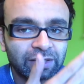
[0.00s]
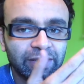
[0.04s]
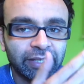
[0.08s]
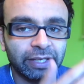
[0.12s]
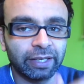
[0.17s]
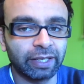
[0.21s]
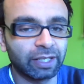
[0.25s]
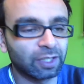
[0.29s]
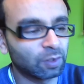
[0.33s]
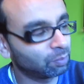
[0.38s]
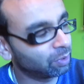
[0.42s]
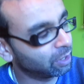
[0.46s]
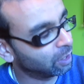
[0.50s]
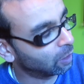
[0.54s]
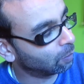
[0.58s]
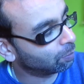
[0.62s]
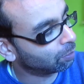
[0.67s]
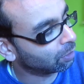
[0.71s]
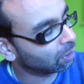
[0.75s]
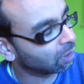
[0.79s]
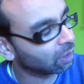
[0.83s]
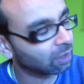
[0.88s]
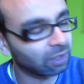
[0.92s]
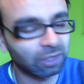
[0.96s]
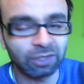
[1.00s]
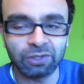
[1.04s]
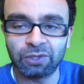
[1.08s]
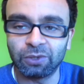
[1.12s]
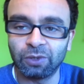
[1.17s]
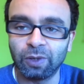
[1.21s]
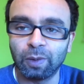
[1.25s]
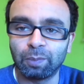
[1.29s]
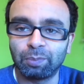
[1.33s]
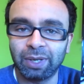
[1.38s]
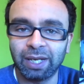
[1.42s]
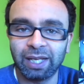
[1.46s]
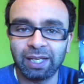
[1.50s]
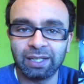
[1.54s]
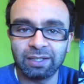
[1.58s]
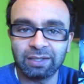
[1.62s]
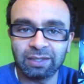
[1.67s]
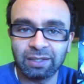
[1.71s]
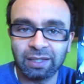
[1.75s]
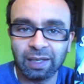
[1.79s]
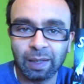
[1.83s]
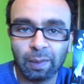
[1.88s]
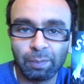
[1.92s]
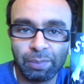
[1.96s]
takes Peter Parker to a
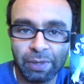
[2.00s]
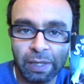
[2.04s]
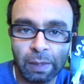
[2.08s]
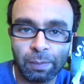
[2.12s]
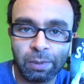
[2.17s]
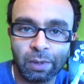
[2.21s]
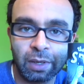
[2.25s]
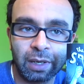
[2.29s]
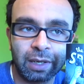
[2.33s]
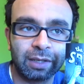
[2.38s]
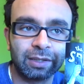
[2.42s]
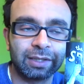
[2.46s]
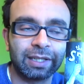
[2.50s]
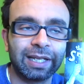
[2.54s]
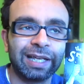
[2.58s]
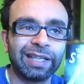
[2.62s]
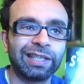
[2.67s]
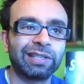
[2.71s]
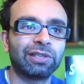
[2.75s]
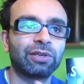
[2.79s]
place that Peter Parker is like,